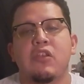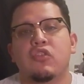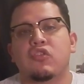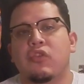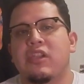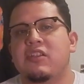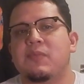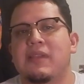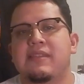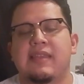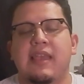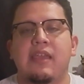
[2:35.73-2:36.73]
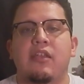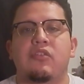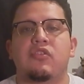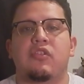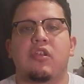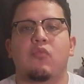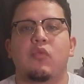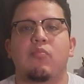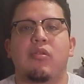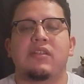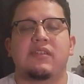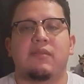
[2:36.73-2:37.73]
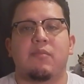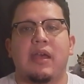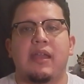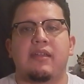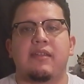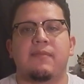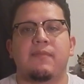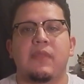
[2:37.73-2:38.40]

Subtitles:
So here's my second concern with President Biden.